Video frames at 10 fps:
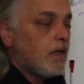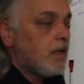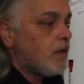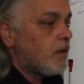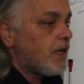
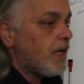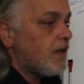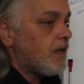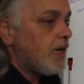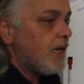
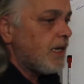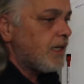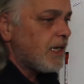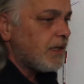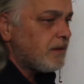Okay, and
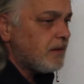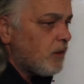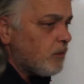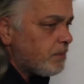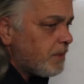I
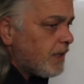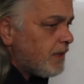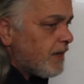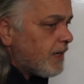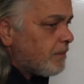don't believe
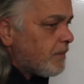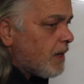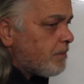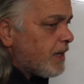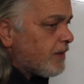I
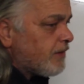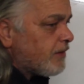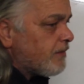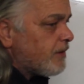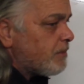got pictures
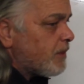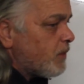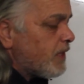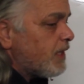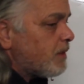of it, but
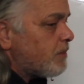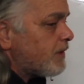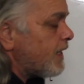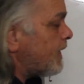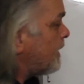we need to put
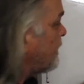that in